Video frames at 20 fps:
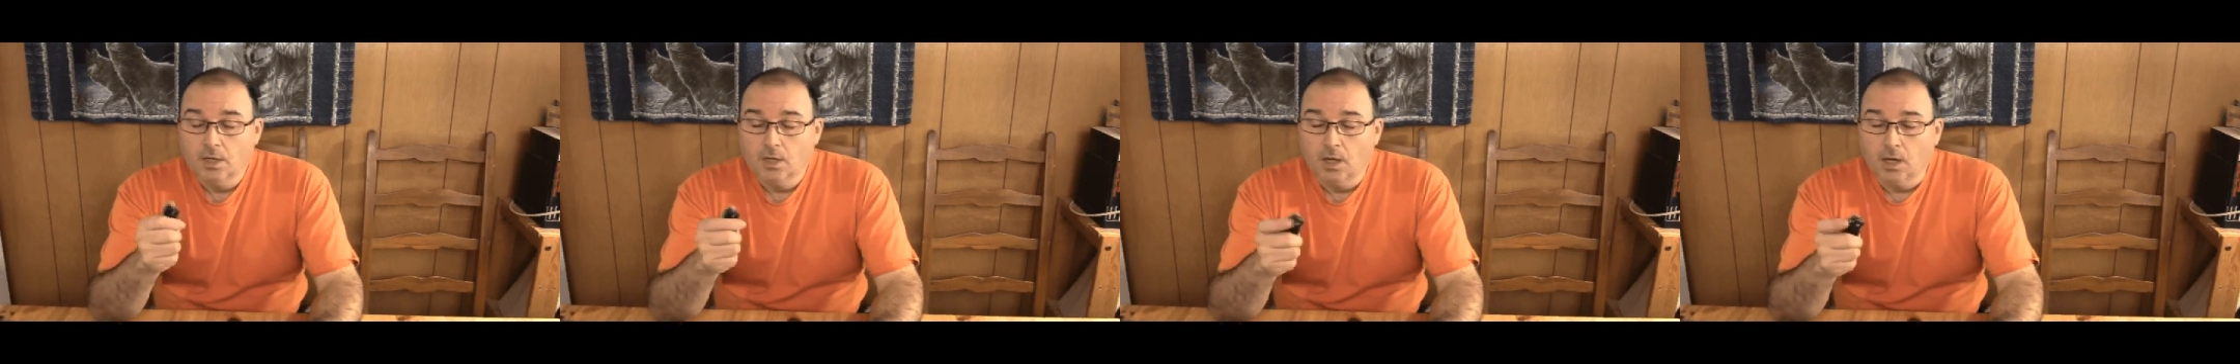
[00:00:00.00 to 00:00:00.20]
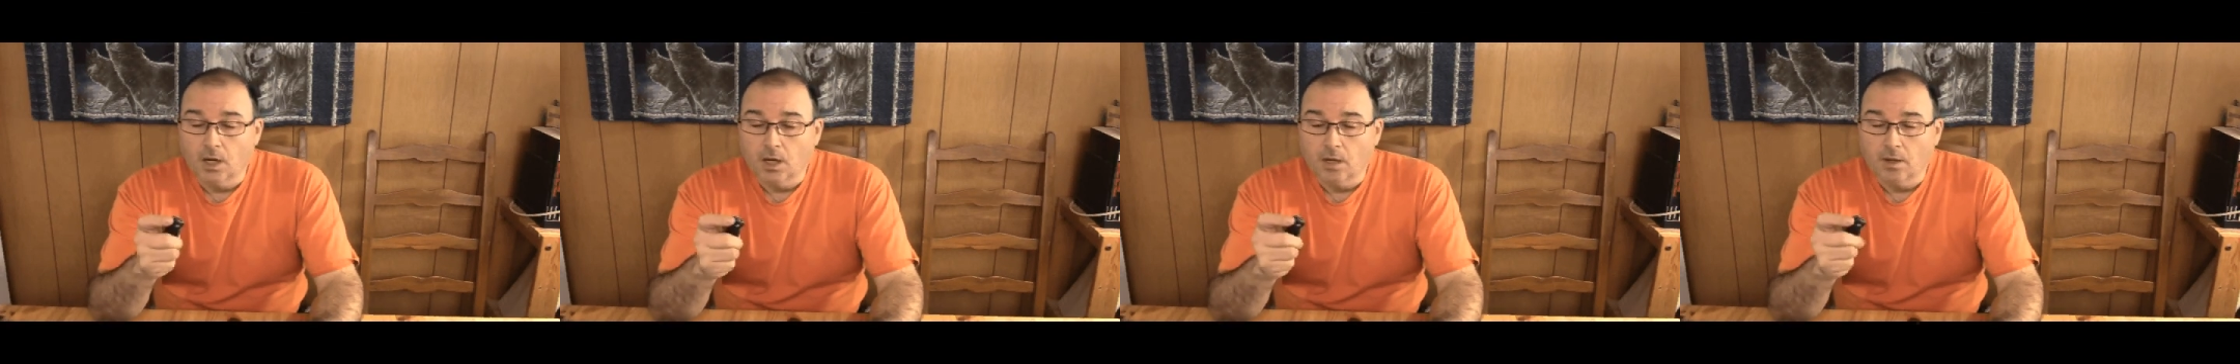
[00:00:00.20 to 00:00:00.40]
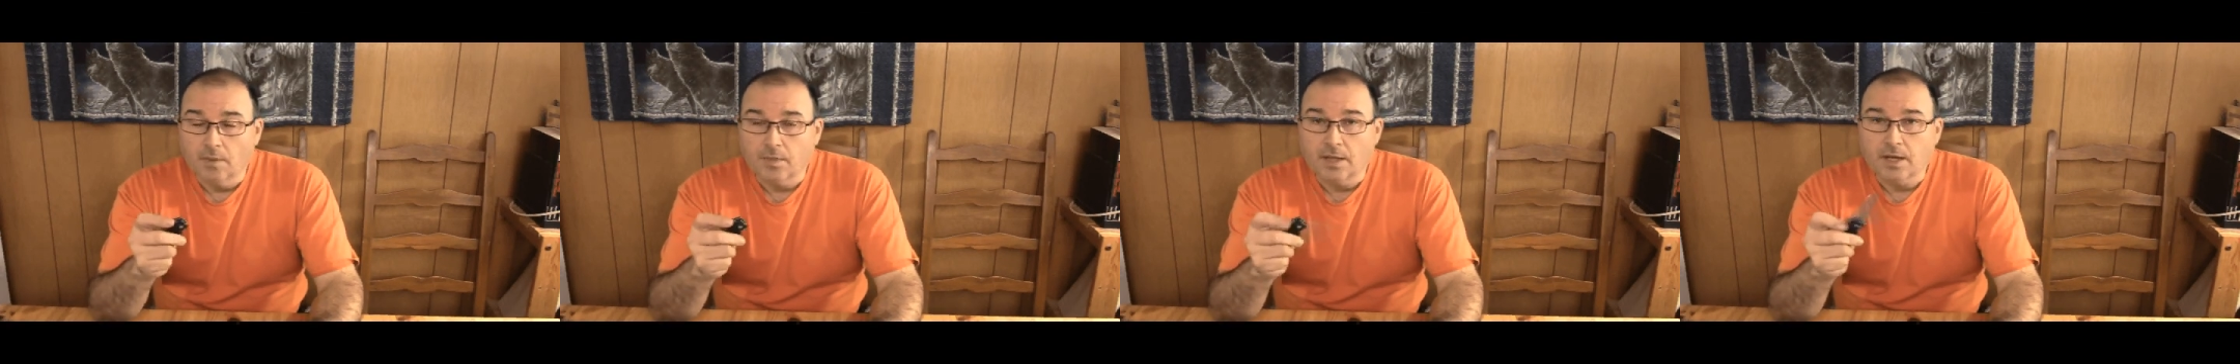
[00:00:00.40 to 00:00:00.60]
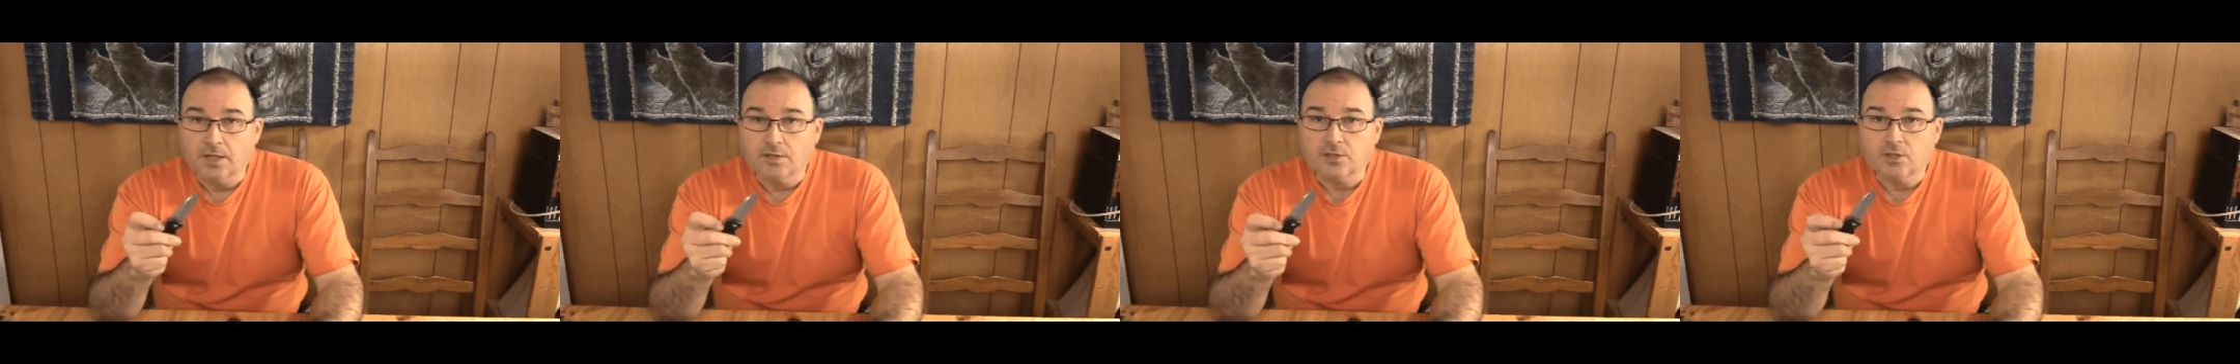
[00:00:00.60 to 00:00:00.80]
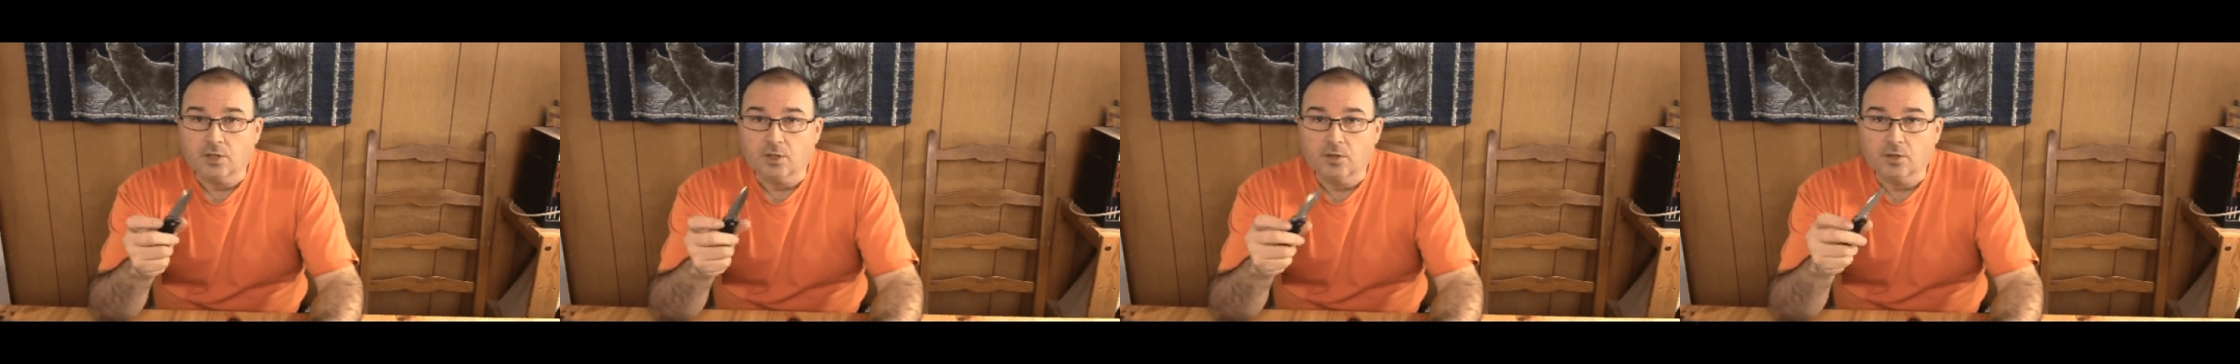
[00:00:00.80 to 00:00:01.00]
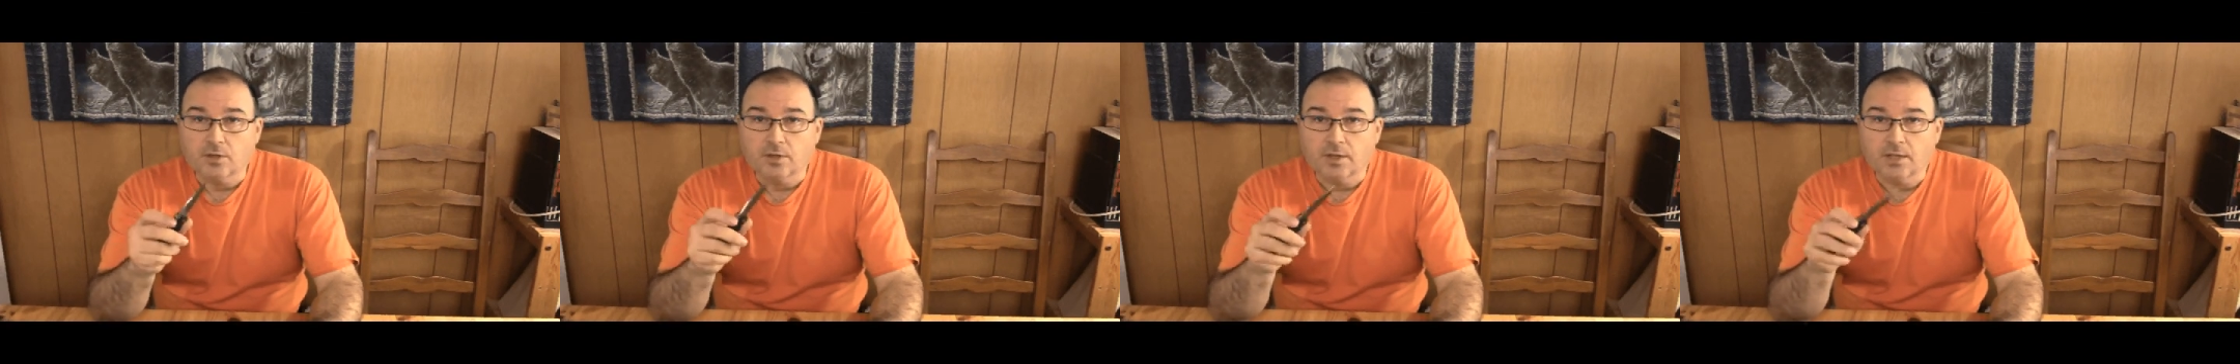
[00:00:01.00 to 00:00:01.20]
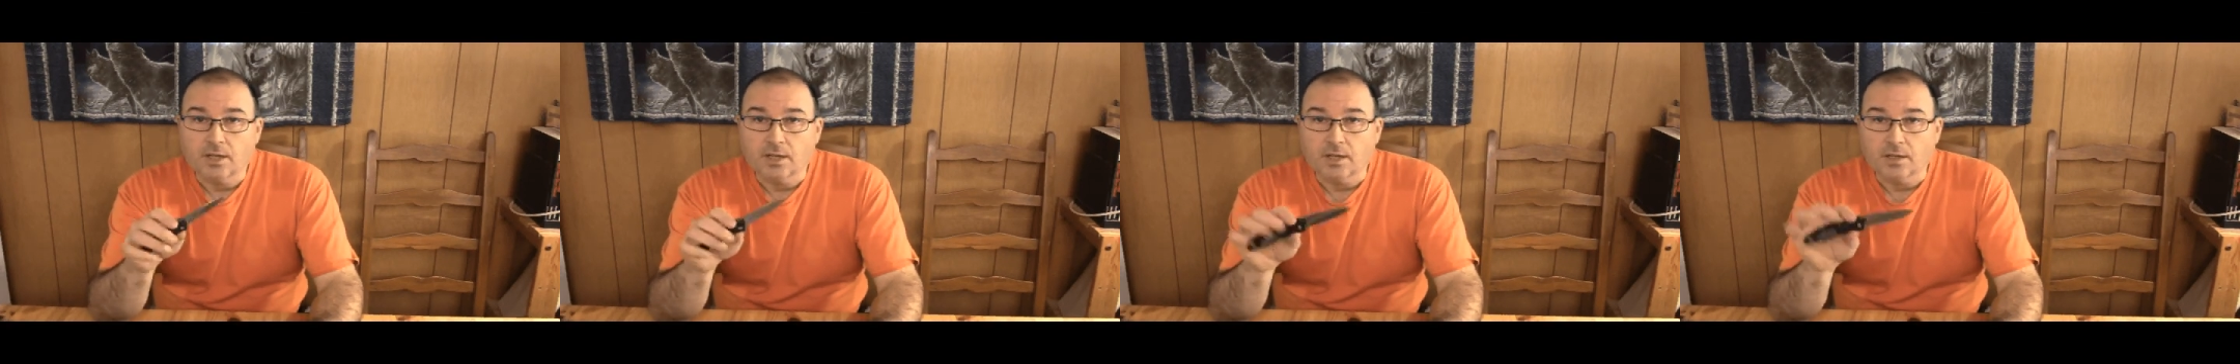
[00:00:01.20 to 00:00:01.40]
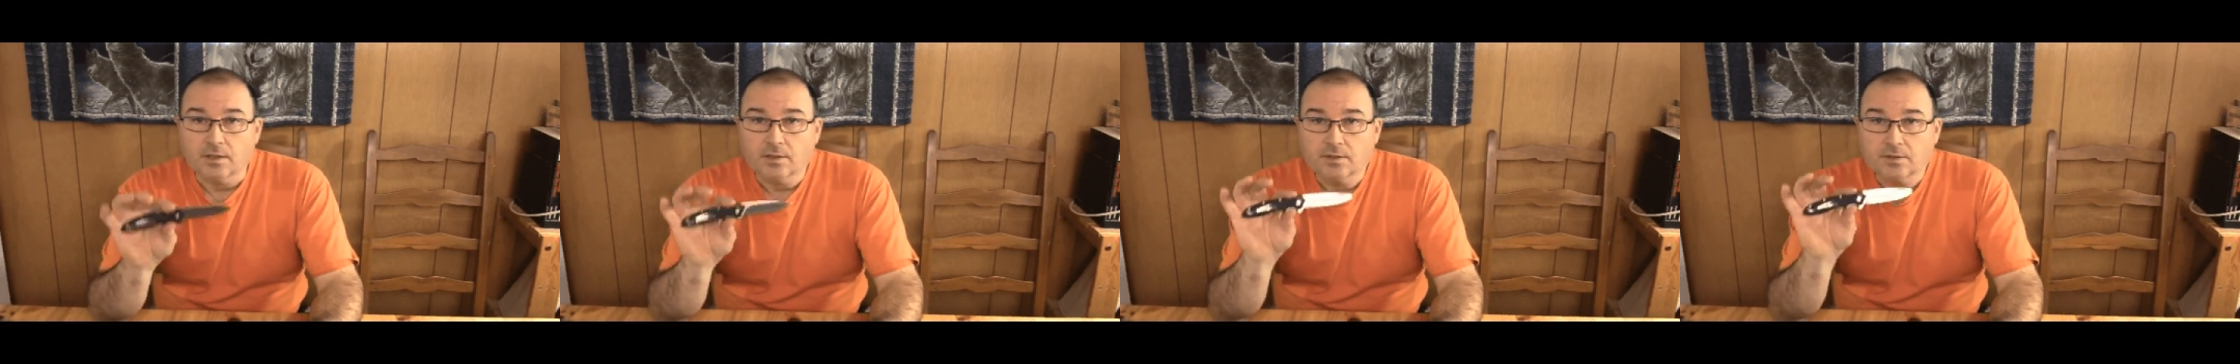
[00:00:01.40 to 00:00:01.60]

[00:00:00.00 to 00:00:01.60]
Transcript: that's the good thing.